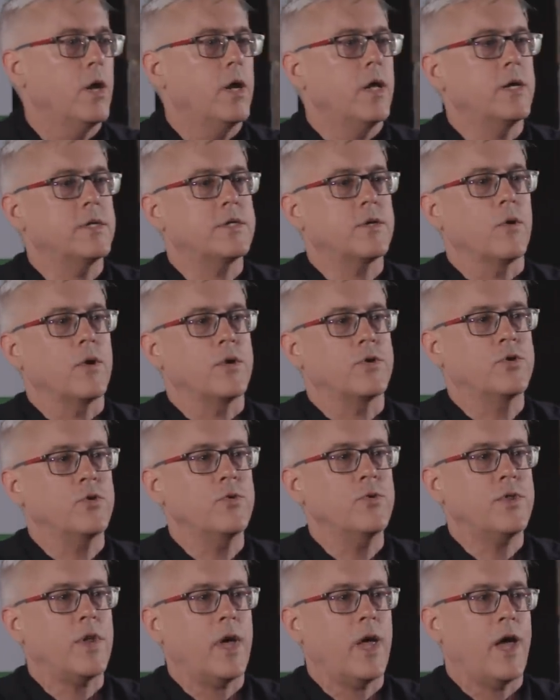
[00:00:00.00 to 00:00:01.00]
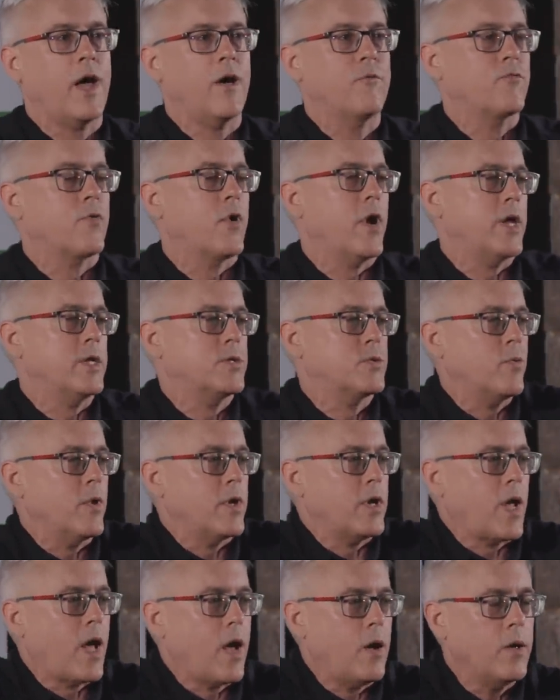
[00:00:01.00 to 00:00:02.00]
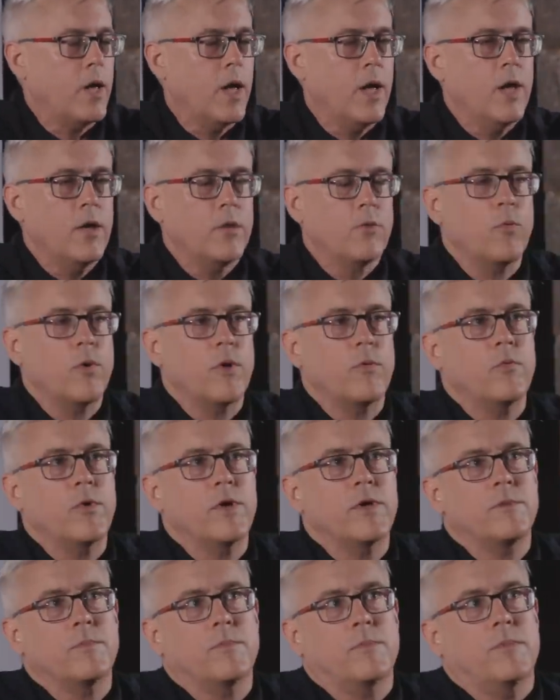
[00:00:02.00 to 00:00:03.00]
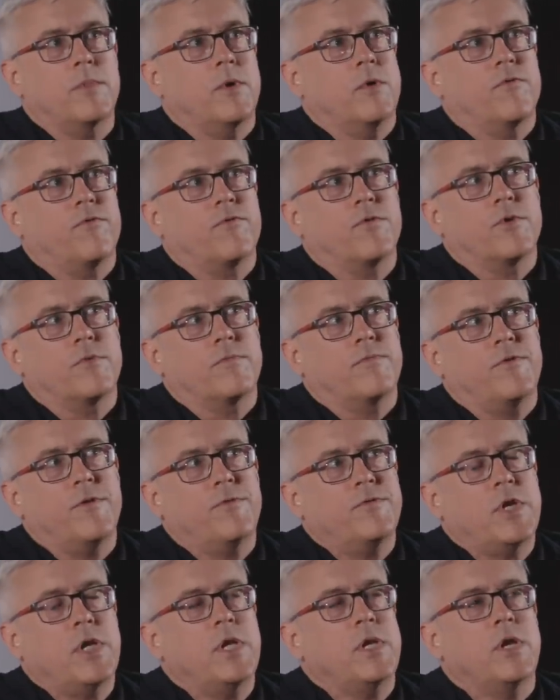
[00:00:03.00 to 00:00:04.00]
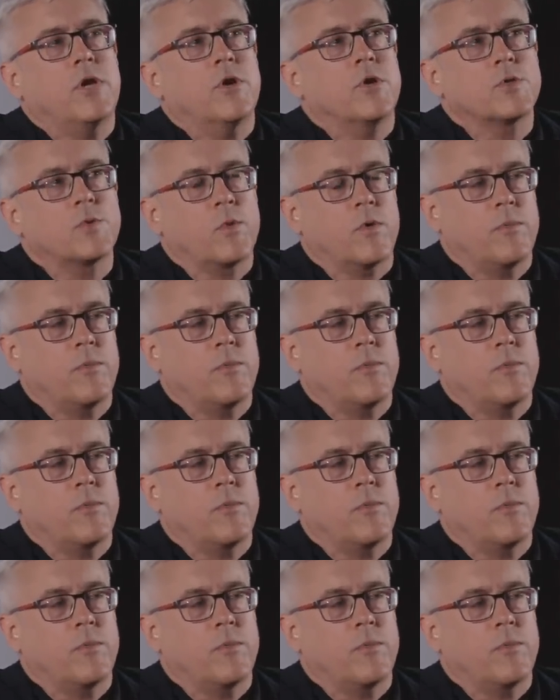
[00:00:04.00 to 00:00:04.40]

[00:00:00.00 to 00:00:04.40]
Do they have rights? For 15 years,